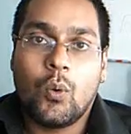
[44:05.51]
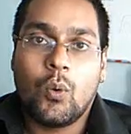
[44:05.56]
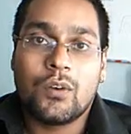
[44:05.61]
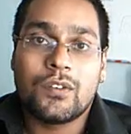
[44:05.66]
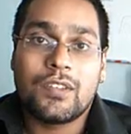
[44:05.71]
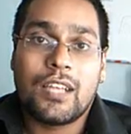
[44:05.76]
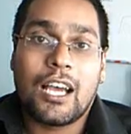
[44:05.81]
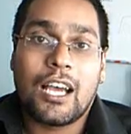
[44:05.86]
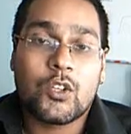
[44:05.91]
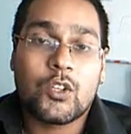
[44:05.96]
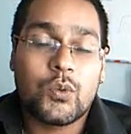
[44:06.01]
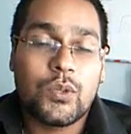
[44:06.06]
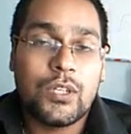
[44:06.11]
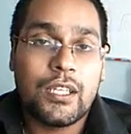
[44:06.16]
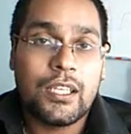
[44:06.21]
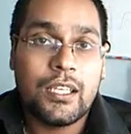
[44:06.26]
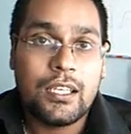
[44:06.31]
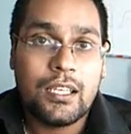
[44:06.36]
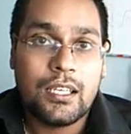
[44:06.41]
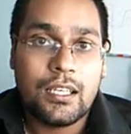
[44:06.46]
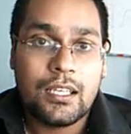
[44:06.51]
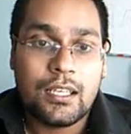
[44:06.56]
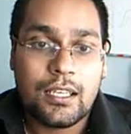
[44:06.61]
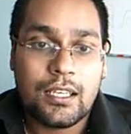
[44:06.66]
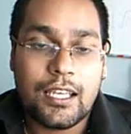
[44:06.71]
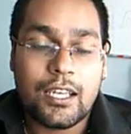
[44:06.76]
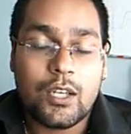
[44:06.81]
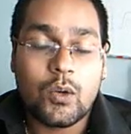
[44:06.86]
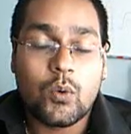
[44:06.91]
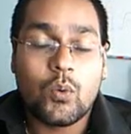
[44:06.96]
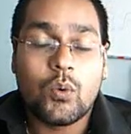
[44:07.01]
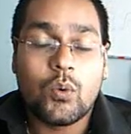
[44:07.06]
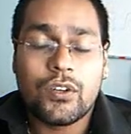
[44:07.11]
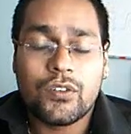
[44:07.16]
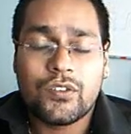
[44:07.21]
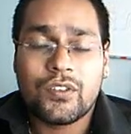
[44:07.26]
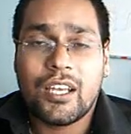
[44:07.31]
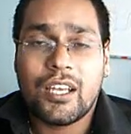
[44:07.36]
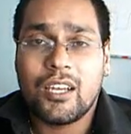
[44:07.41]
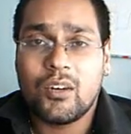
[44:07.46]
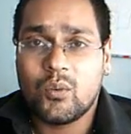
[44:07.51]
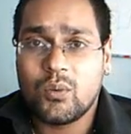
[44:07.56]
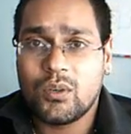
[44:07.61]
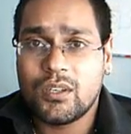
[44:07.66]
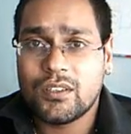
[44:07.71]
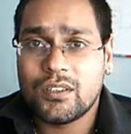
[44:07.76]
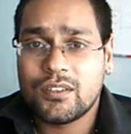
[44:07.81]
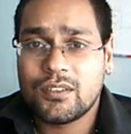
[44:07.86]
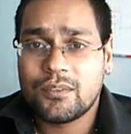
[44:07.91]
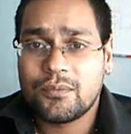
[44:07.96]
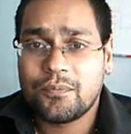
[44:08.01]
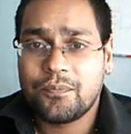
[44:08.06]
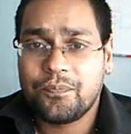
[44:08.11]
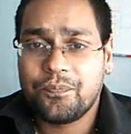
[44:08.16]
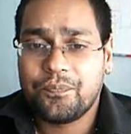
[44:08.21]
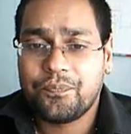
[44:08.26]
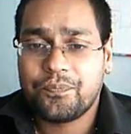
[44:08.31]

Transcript: was actually getting worse and worse.